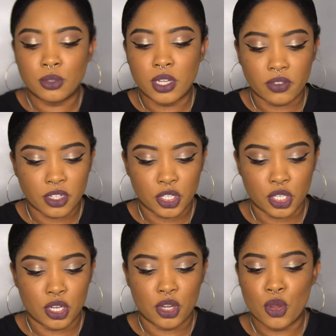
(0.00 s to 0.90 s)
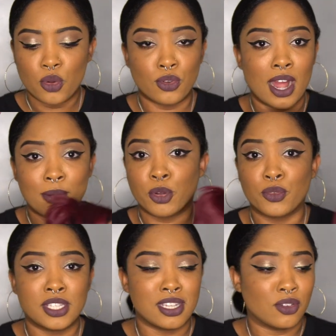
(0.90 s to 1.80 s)
no definition, no rhyme or
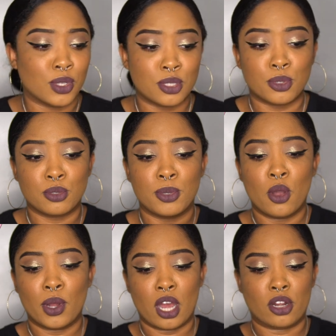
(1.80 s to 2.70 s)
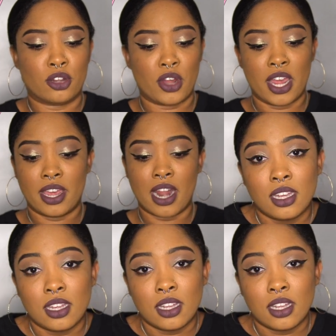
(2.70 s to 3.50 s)
reason of what's supposed to be going on in your head.